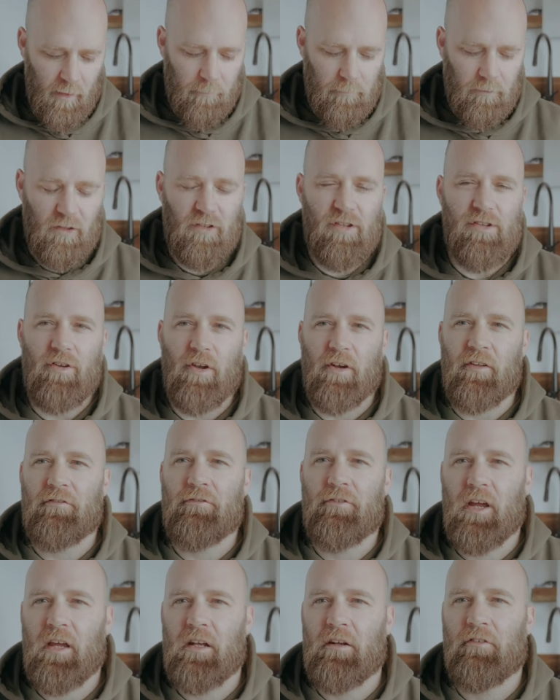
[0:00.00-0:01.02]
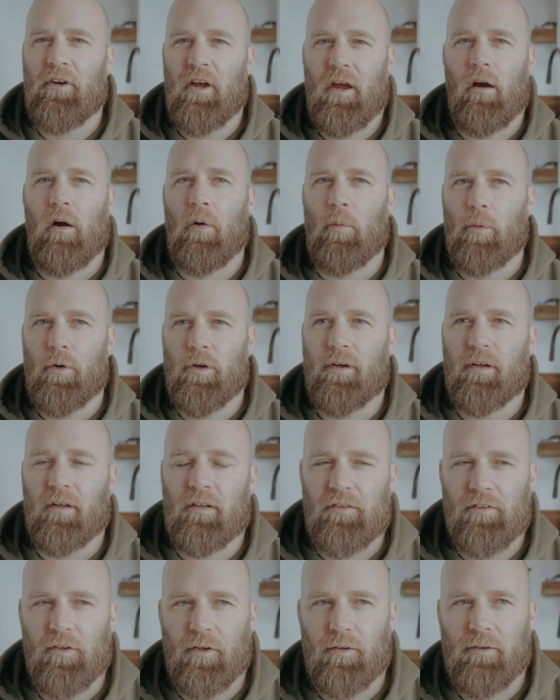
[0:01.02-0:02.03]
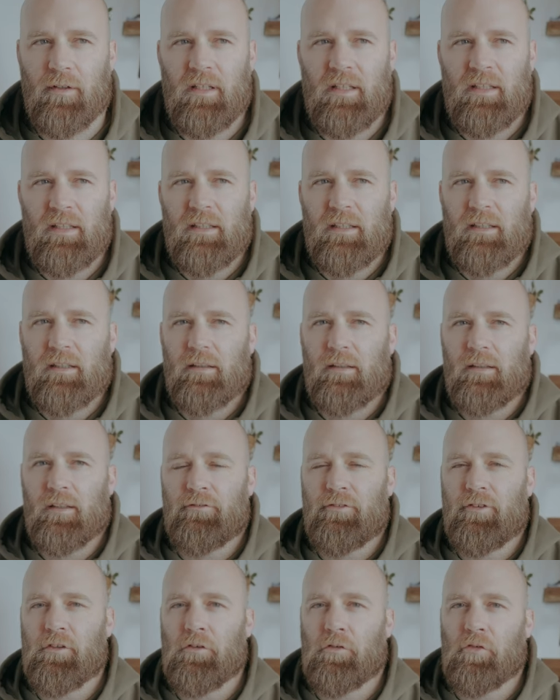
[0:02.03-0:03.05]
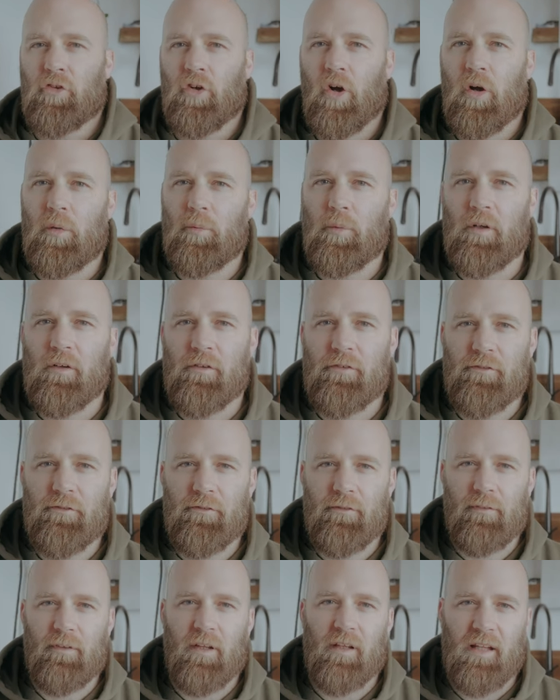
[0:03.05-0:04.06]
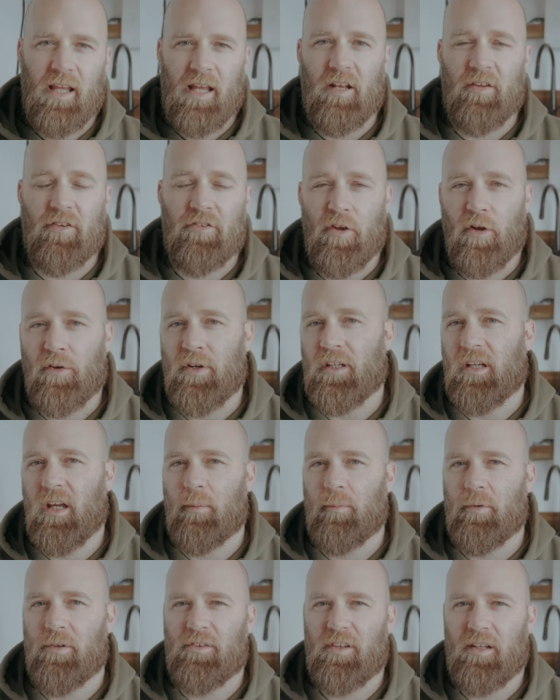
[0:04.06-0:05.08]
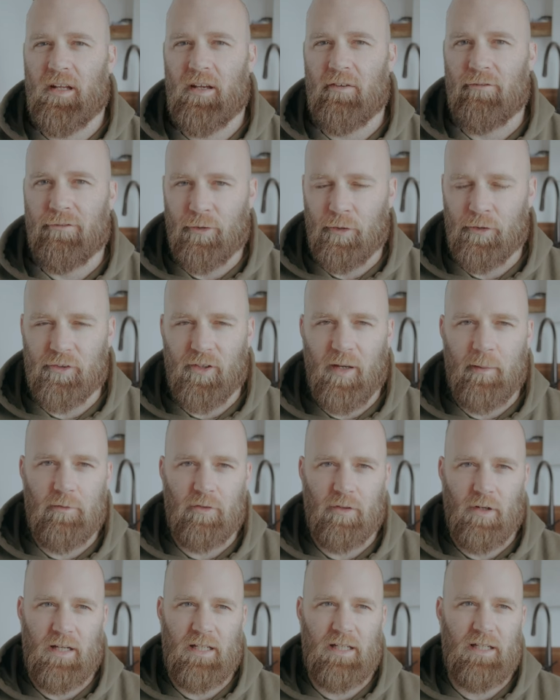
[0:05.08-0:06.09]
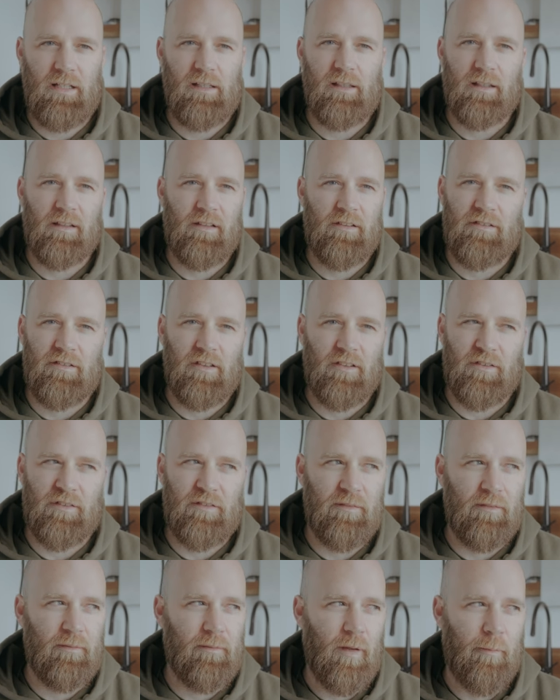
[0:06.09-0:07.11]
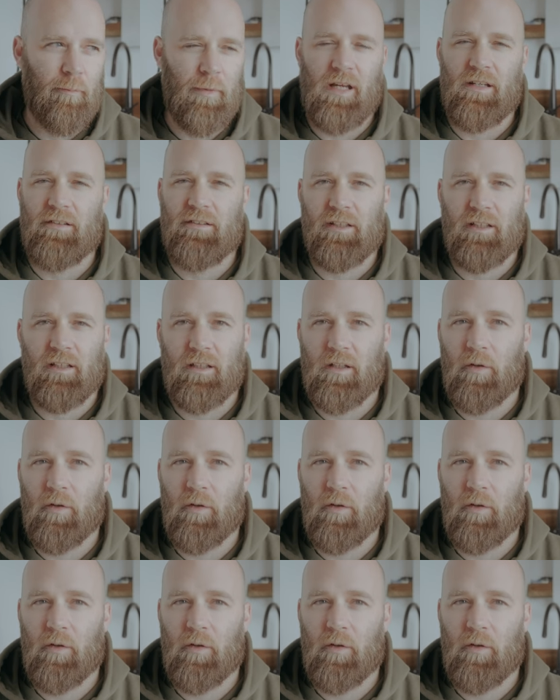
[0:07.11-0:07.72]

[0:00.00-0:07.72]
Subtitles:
I'm just not a fan of how it works. So if you've shot with the latest Sony cameras that have real-time tracking, it's just amazing.